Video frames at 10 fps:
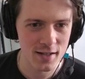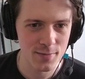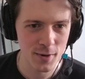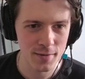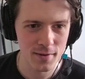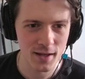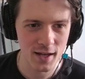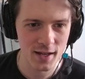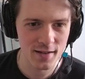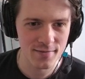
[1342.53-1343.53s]
probably
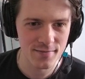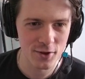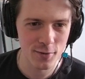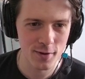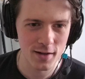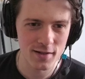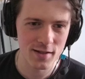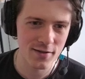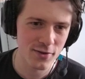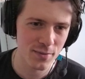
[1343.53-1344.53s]
getting. You know what? It's
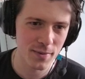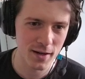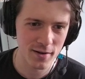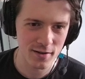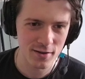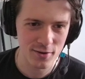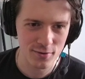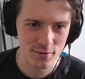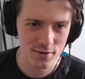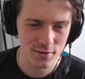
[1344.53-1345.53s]
definitely better than those.
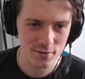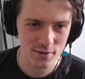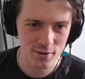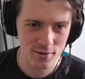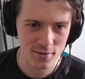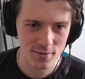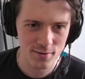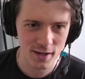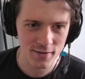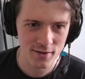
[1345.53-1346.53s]
So we
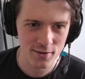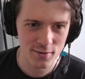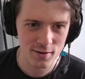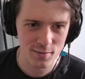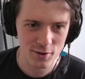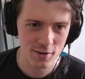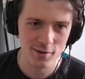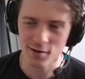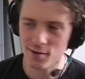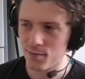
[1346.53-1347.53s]
have to do it some
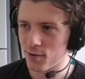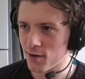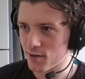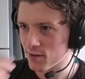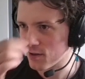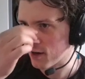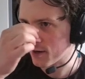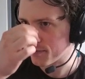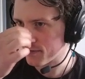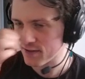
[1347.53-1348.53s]
justice and put
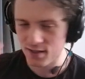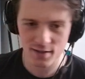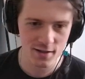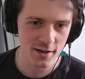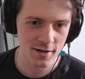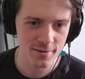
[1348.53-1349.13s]
it here.